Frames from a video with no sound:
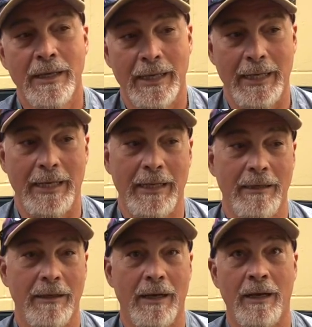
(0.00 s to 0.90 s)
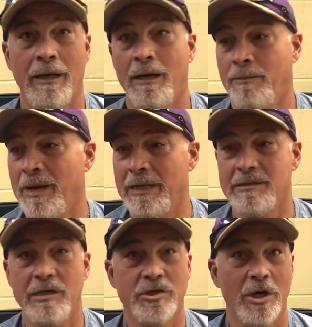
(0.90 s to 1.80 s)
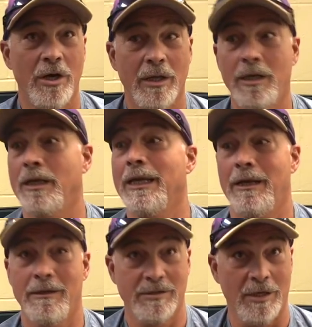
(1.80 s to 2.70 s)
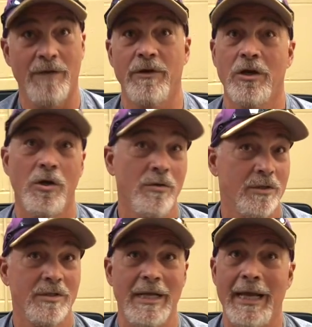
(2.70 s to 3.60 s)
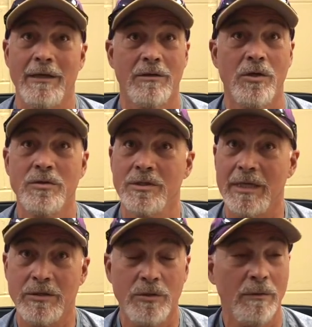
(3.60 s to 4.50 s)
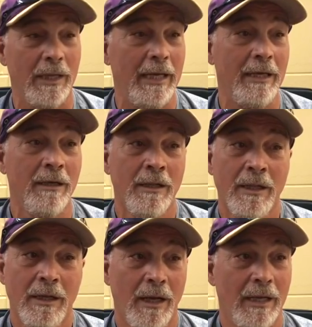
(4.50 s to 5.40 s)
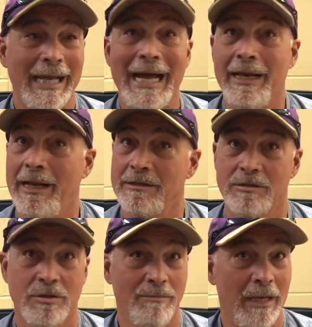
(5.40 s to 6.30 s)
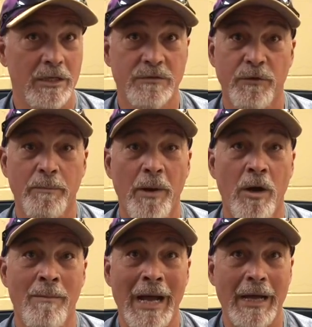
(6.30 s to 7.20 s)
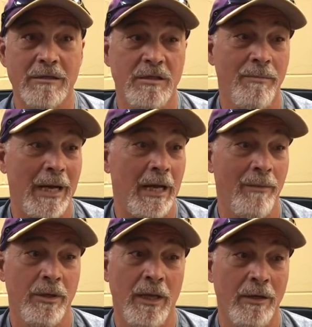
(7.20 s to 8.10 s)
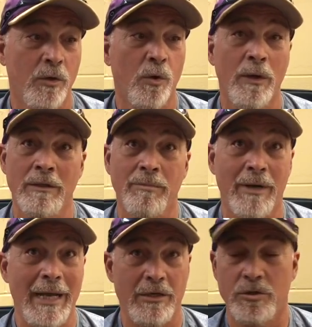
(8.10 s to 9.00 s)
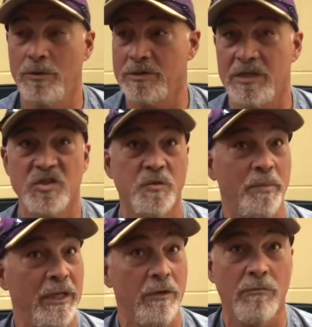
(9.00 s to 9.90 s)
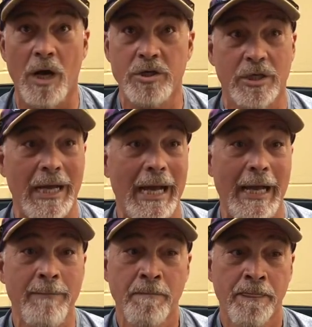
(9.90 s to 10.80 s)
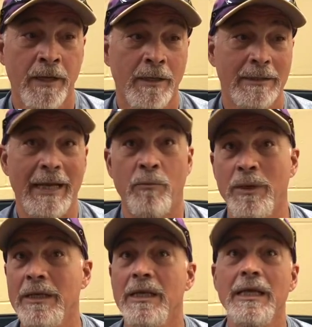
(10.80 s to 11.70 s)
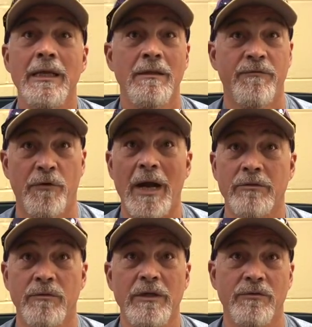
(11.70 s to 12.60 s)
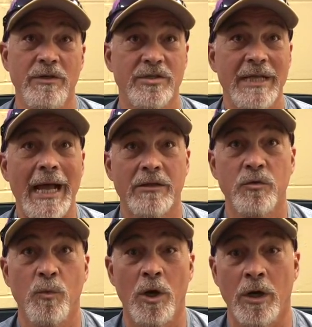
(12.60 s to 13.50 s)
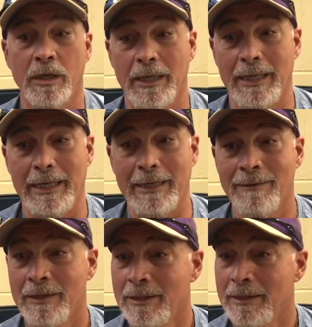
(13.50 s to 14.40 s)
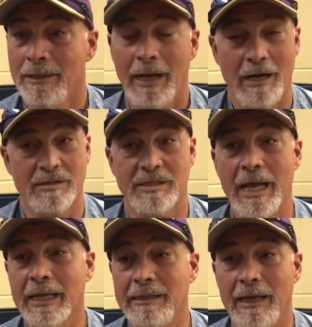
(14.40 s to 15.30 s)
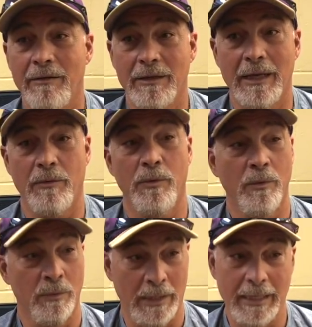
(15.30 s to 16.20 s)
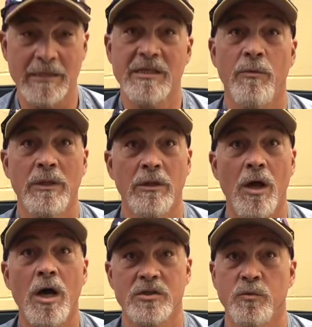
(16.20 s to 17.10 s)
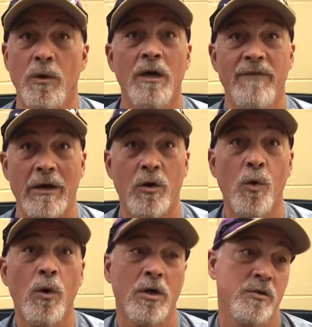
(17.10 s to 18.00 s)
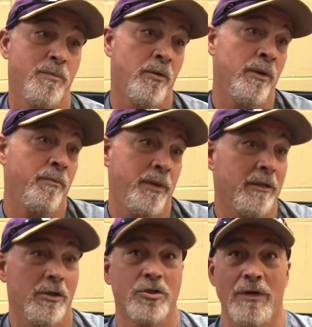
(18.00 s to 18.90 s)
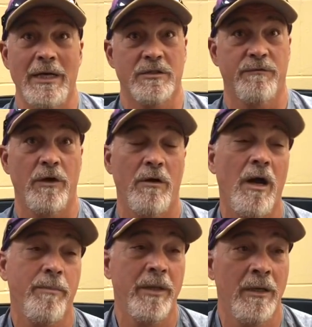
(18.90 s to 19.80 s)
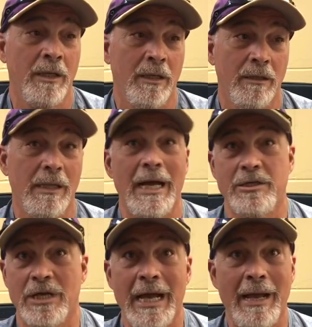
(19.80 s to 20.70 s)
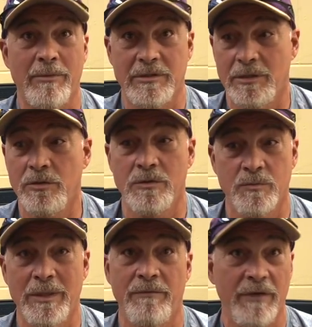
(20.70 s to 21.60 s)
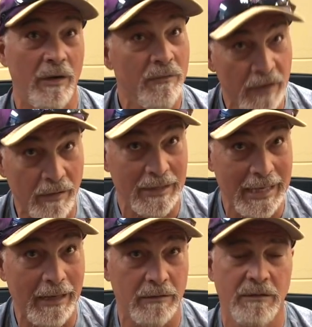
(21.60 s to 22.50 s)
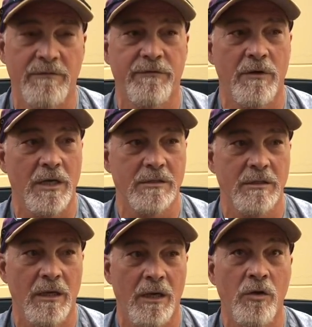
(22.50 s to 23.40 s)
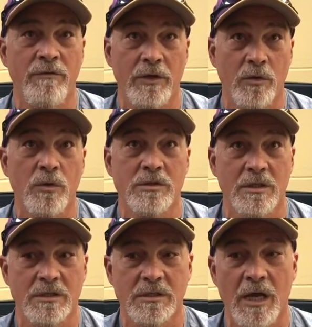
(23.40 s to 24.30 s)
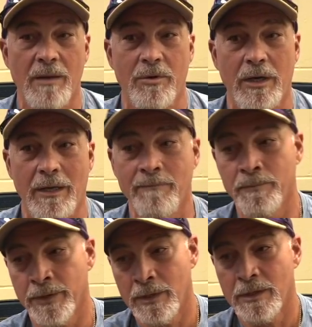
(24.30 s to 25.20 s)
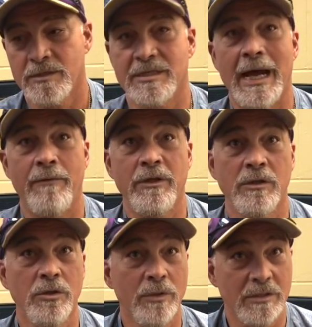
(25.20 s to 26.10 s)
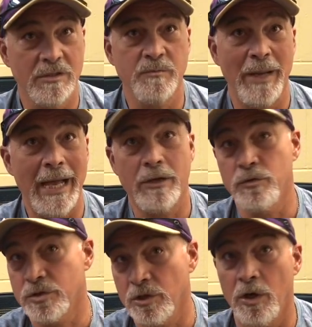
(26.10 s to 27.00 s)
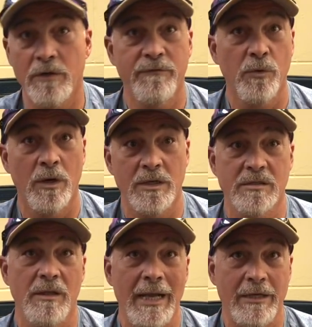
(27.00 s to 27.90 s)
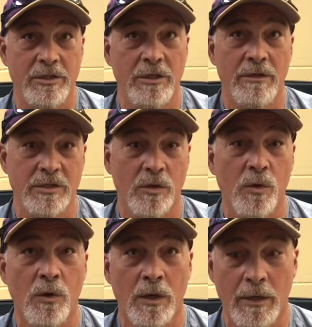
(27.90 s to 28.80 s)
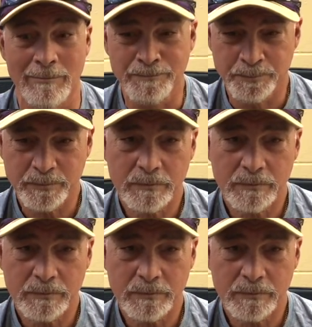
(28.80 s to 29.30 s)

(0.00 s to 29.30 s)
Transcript: And then Amante Jernigan, again, the son of a coach. His dad coaches at Tulane. A guy that has tremendous football moxie about him. And Corey LeBranch, who is a speed rush guy that we need for our 3-3 stack to work. And then our secondary, like I said, we lost one of our corners, but we picked a transfer up in Elijah Hamilton, who has been very, very talented for us over the course of the summer. And then Cyree Lewis is back, who started for us last year as a corner. And,